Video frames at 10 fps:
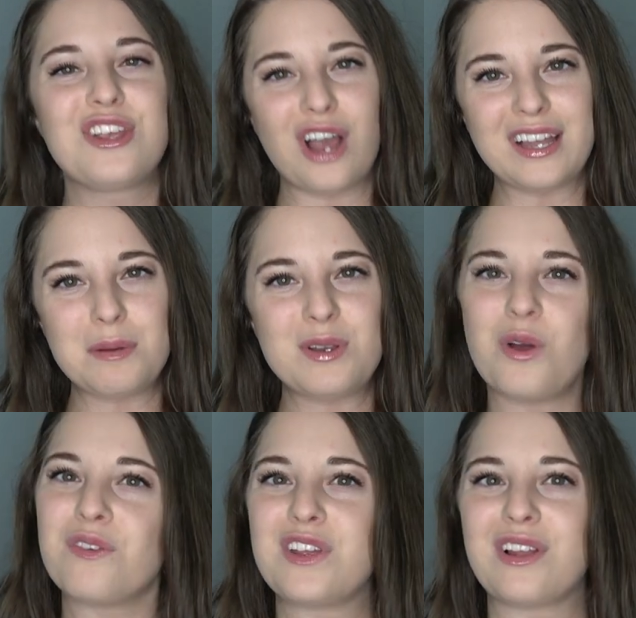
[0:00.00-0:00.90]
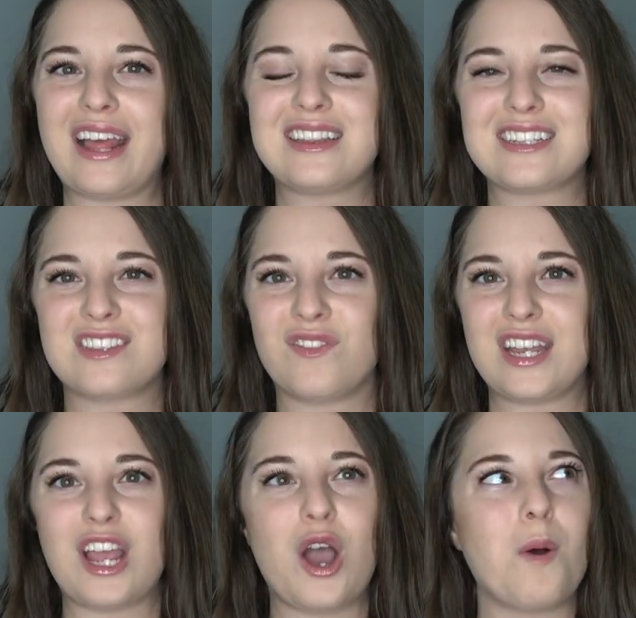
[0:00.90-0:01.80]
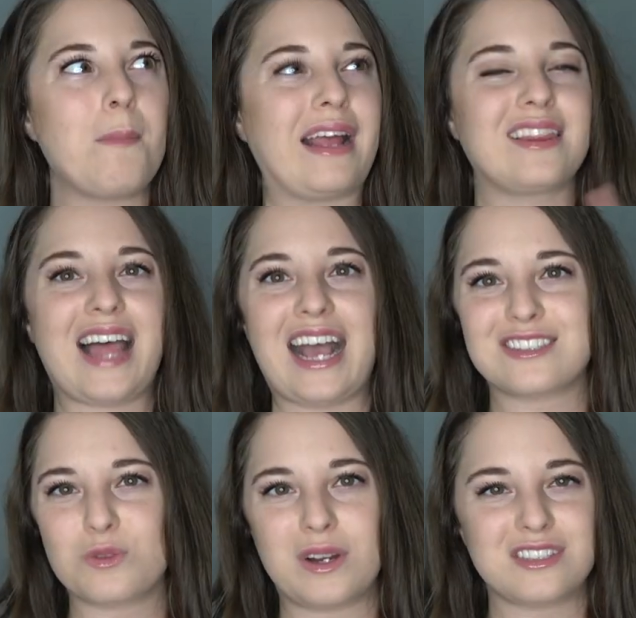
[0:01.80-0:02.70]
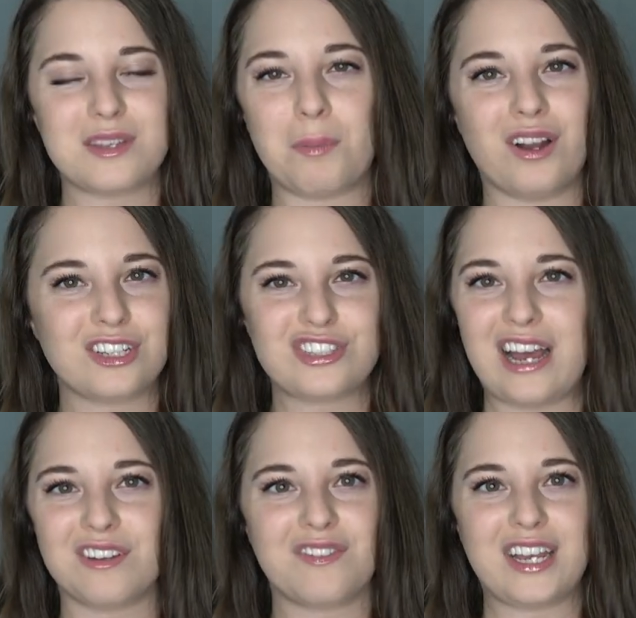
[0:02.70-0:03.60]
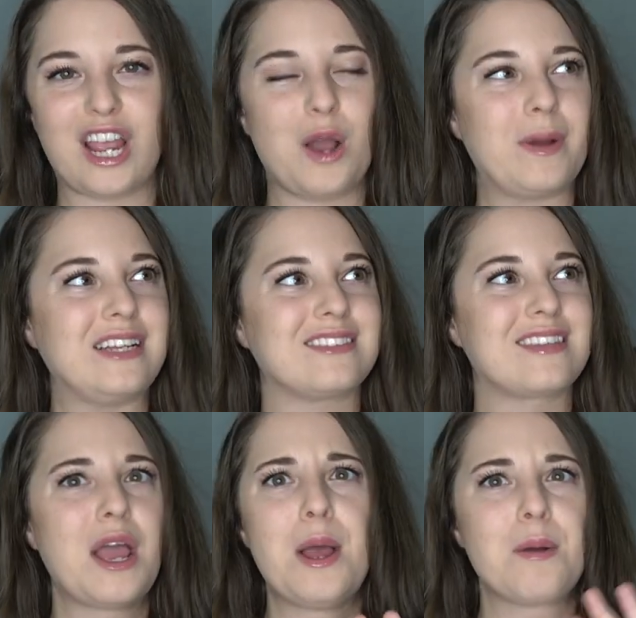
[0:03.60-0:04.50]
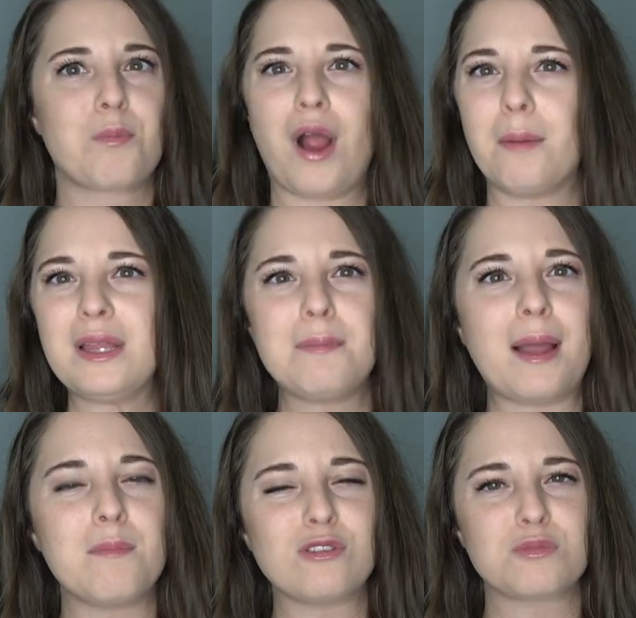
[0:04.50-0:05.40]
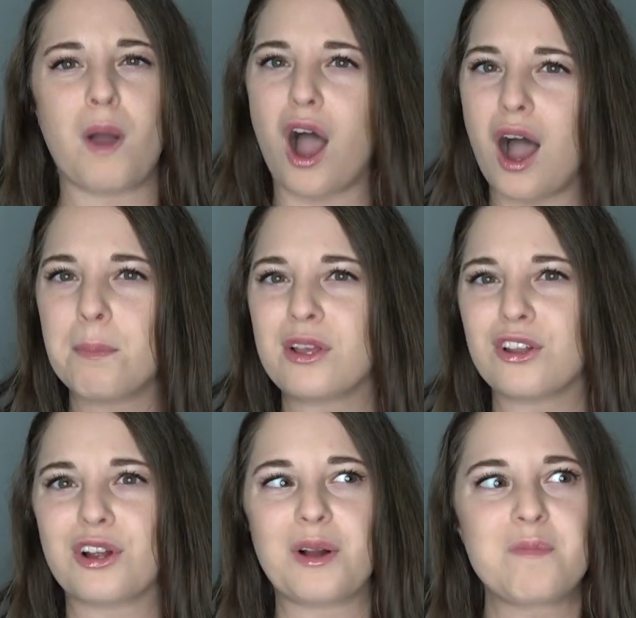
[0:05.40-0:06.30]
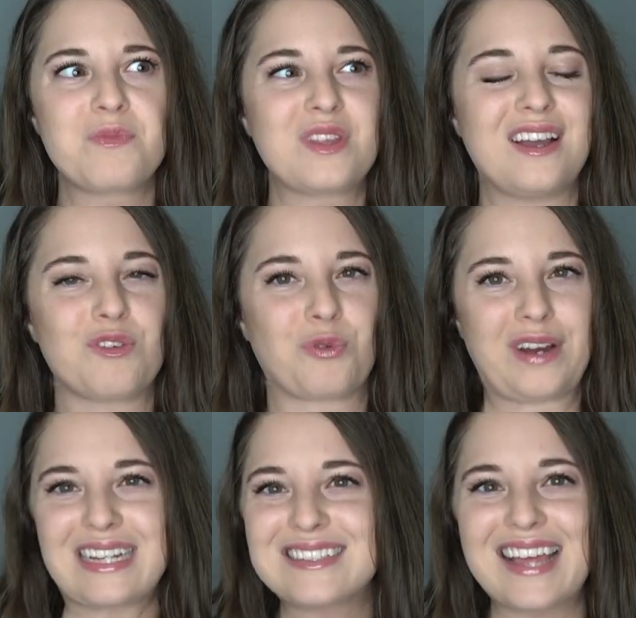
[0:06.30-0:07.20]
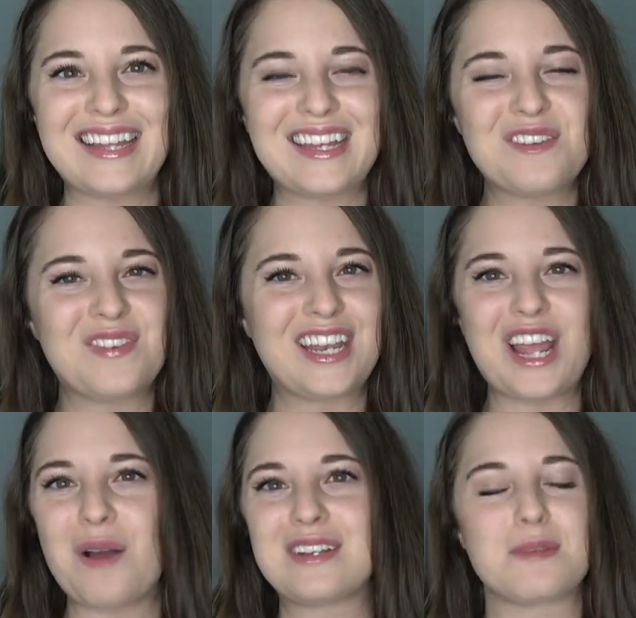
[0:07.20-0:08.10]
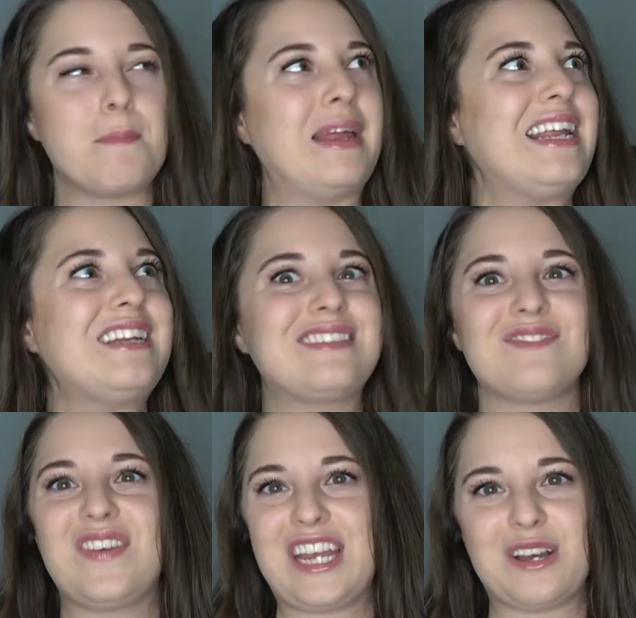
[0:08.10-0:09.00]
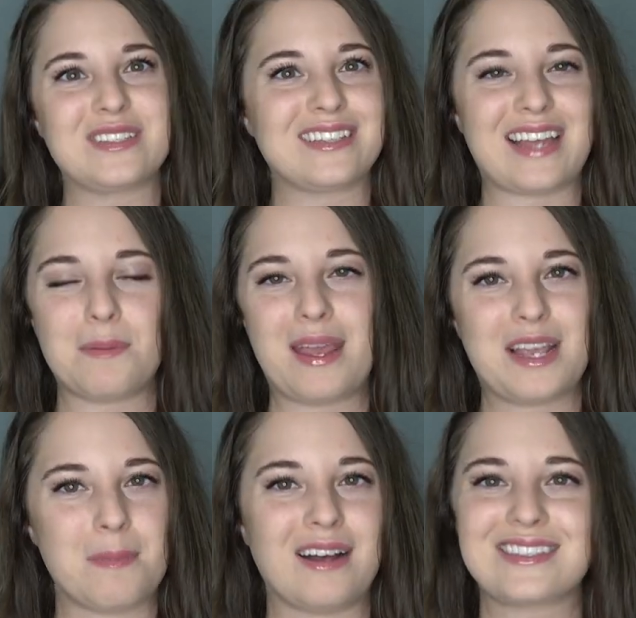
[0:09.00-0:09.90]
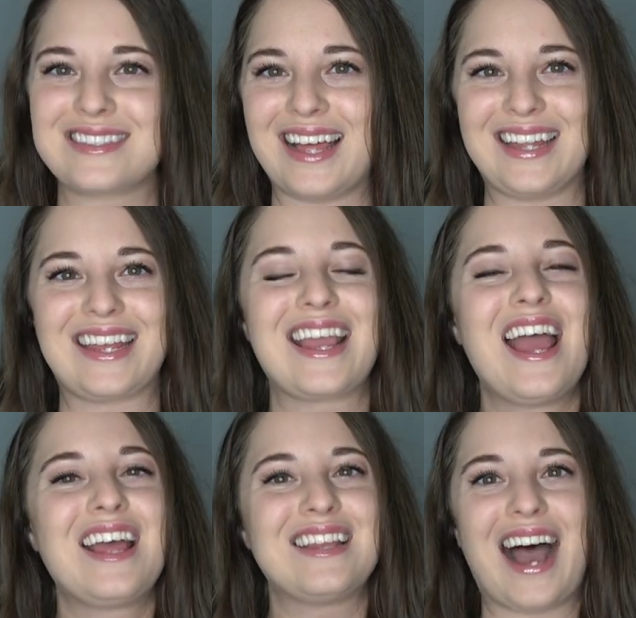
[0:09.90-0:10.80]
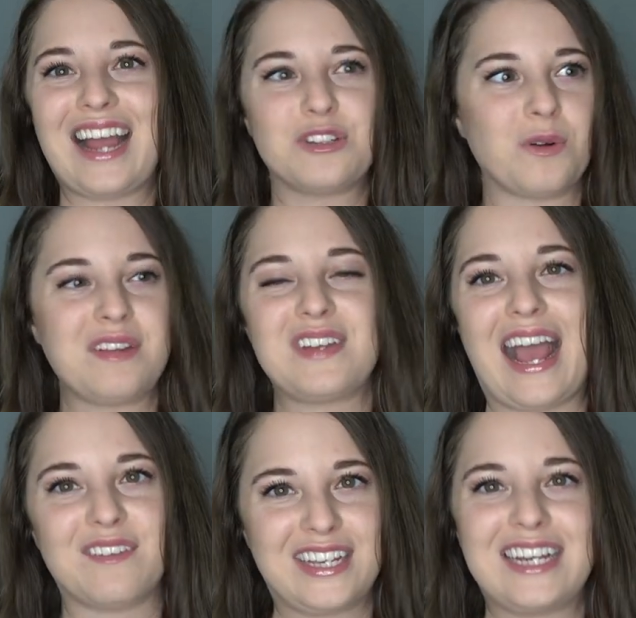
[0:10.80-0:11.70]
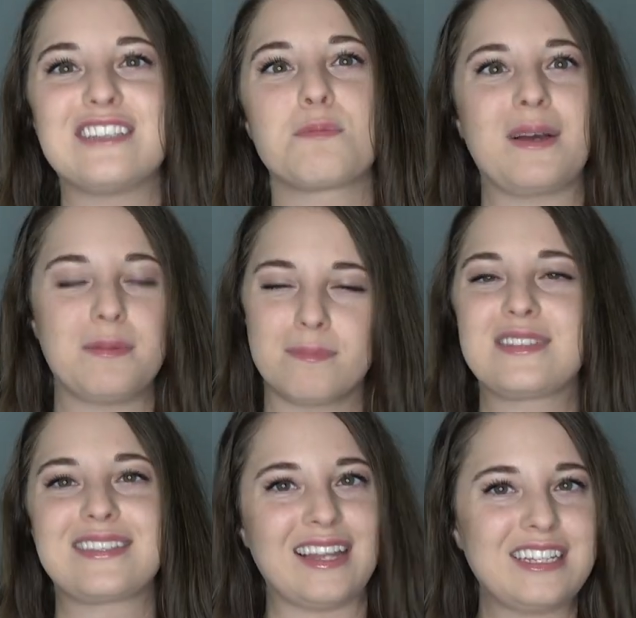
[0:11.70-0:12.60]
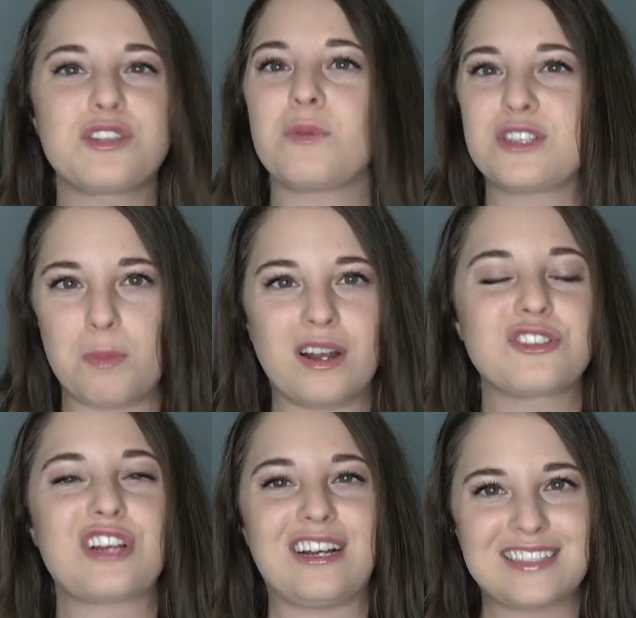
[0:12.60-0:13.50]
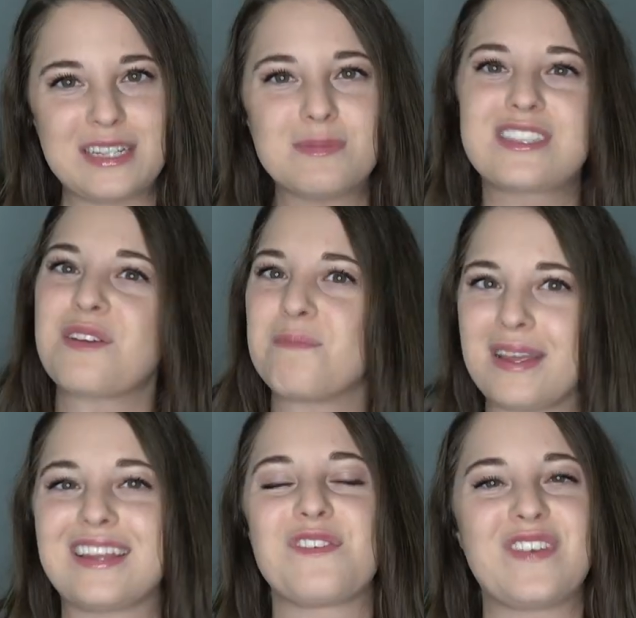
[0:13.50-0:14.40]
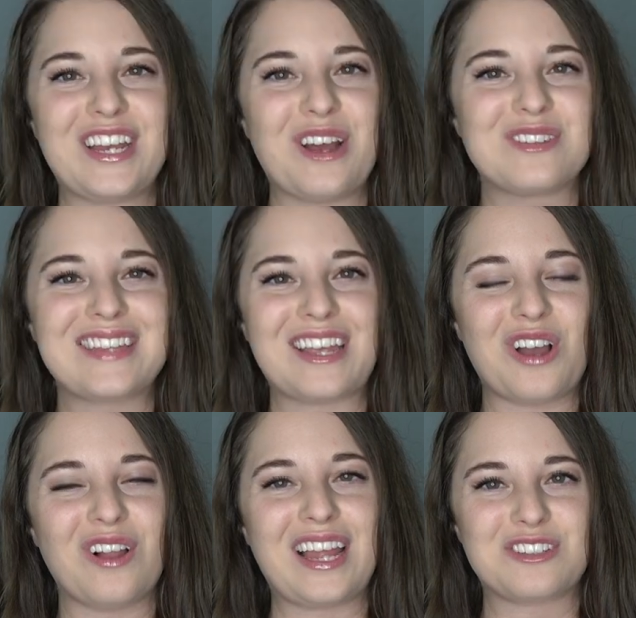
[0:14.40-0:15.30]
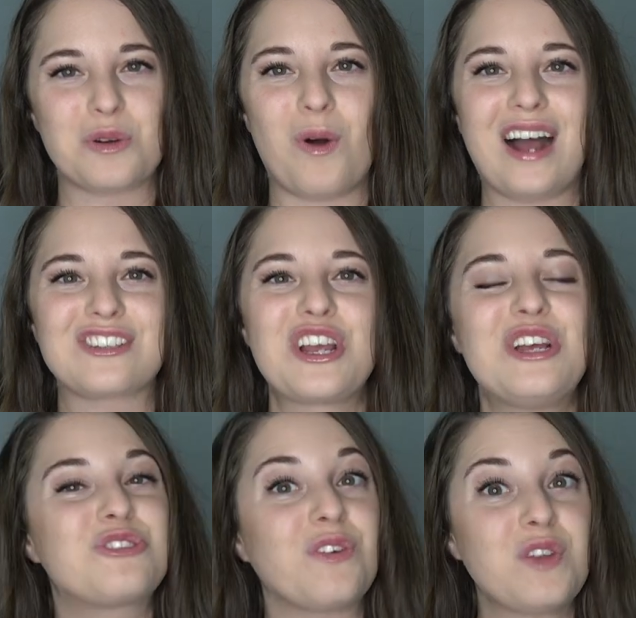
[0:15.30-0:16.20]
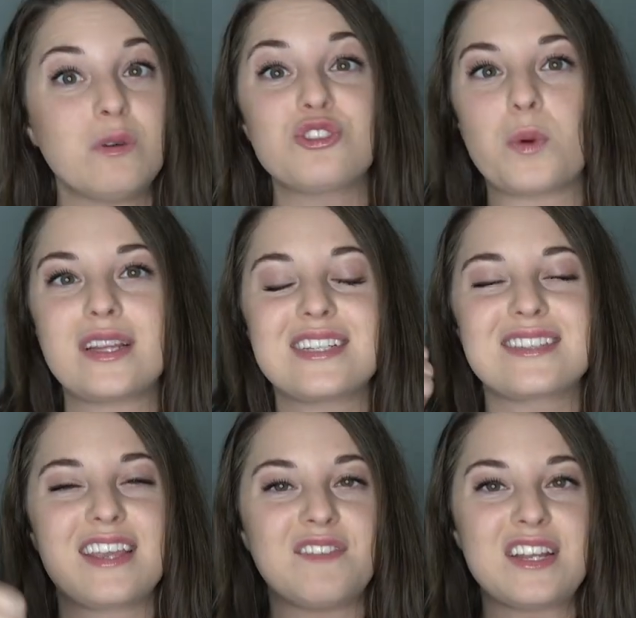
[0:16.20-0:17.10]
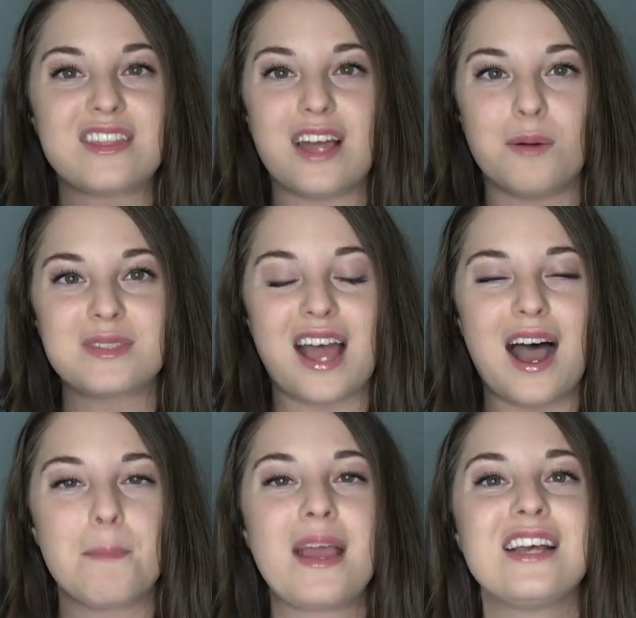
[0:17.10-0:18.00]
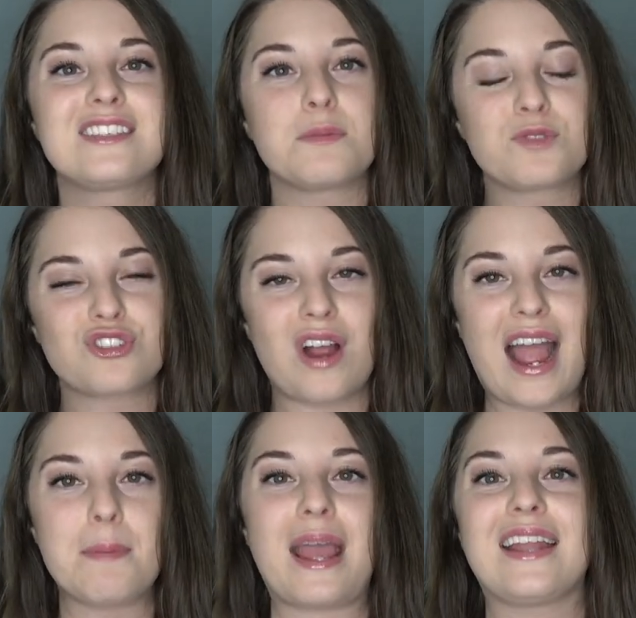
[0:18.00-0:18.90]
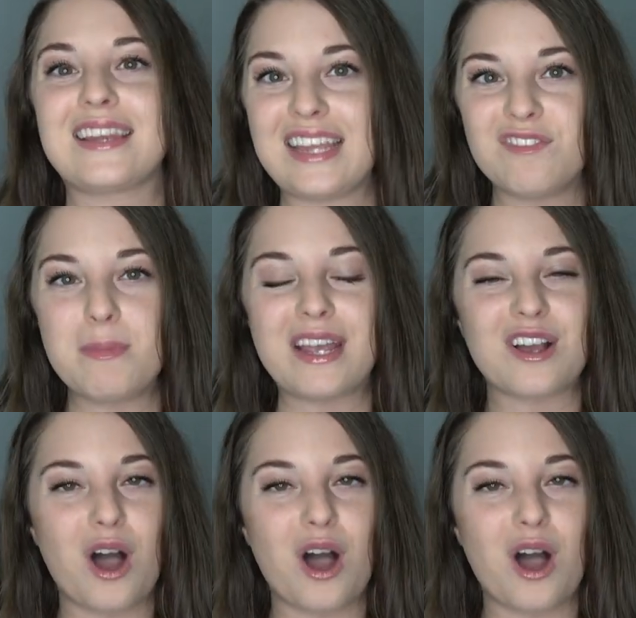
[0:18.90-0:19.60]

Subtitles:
Y'all let me know if you like this video. My last Once Upon a Child video is probably my most popular reselling video. As many videos as I make about selling, I don't even have kids, but selling to Once Upon a Child seems to be the videos that y'all like to watch. So if you enjoyed this, give it a thumbs up, subscribe, and leave me a